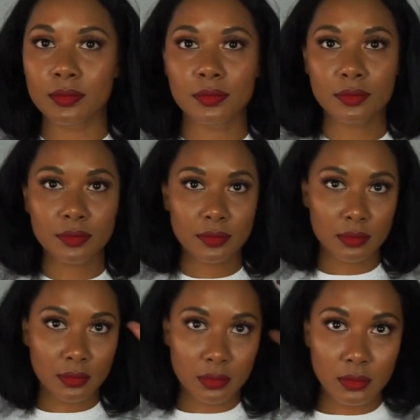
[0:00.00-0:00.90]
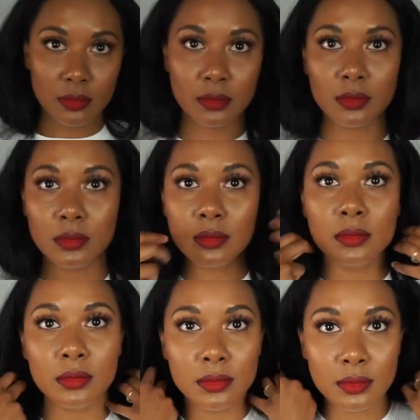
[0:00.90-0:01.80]

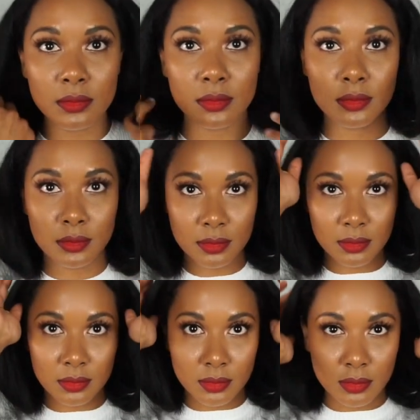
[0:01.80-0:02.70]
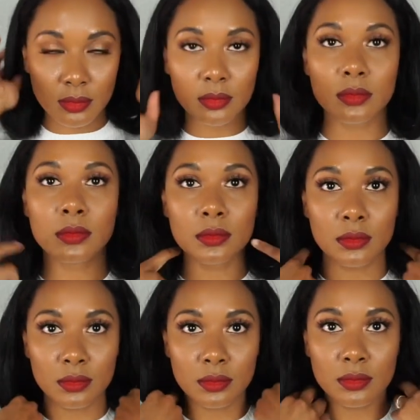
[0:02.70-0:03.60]

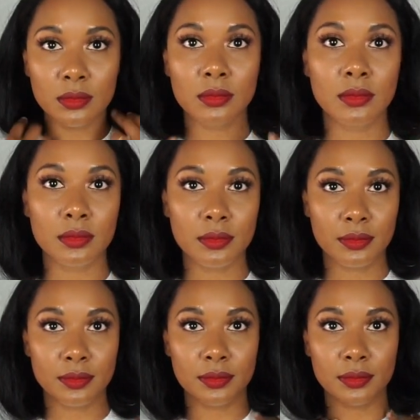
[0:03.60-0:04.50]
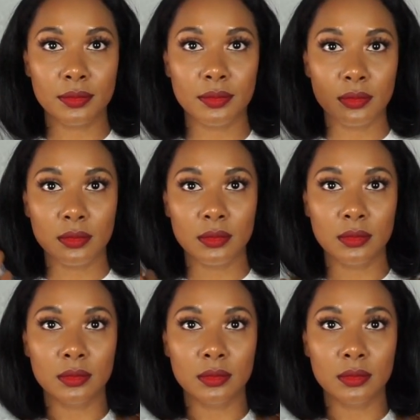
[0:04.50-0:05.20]
Nobody speaks.